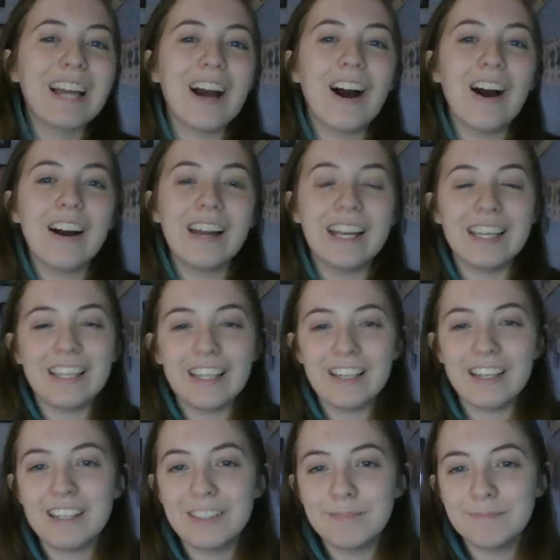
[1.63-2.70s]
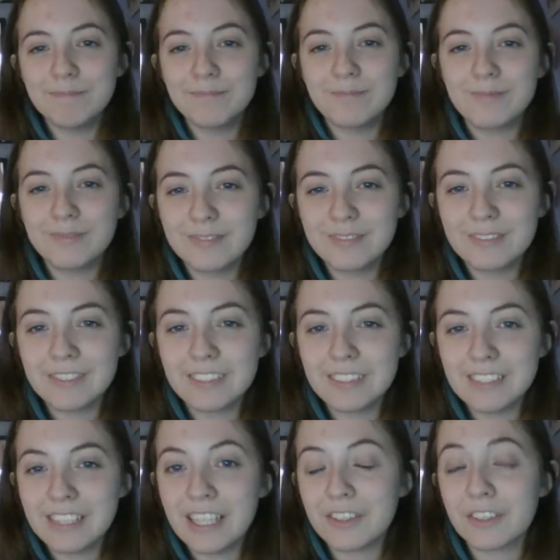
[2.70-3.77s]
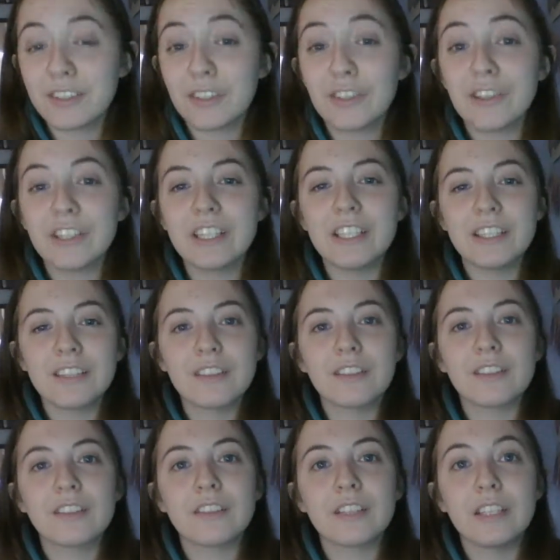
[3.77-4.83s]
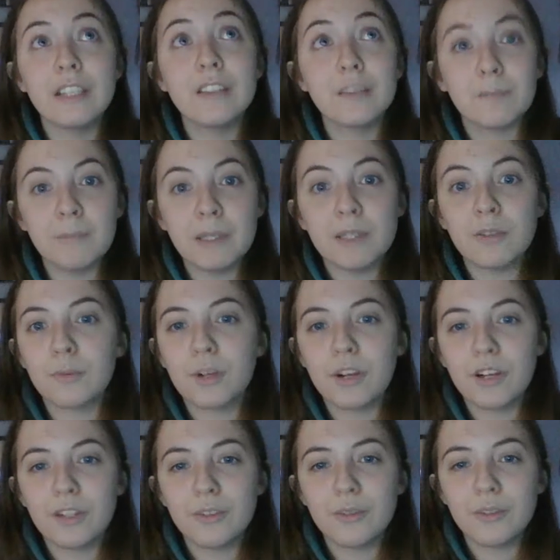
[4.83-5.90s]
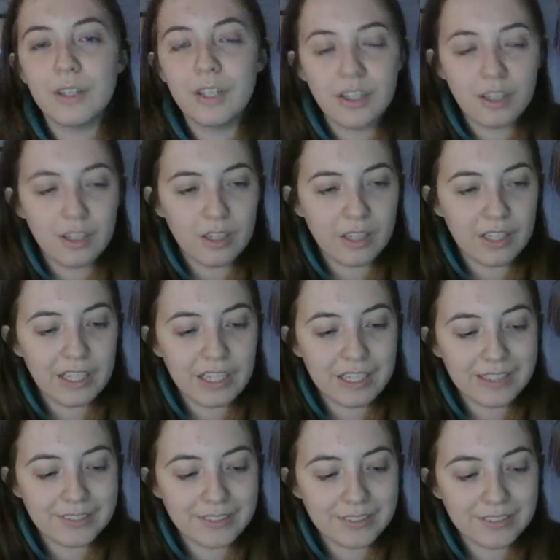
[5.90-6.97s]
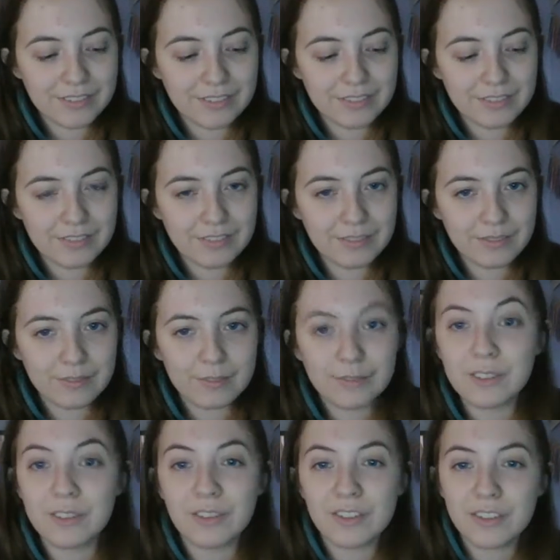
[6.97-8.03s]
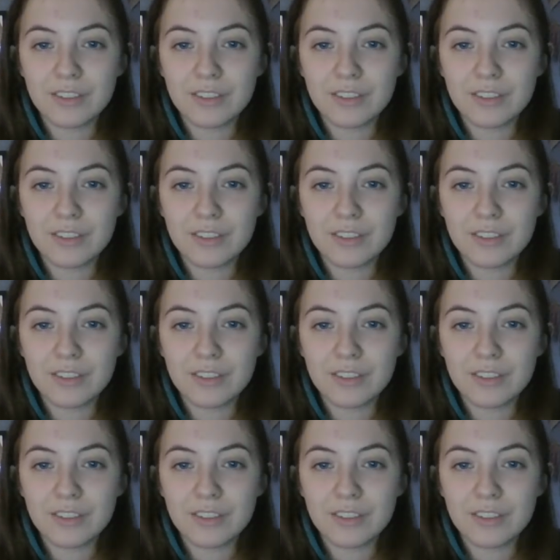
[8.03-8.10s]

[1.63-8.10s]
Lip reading: Hi. Yeah, sorry, it's been a while. I had a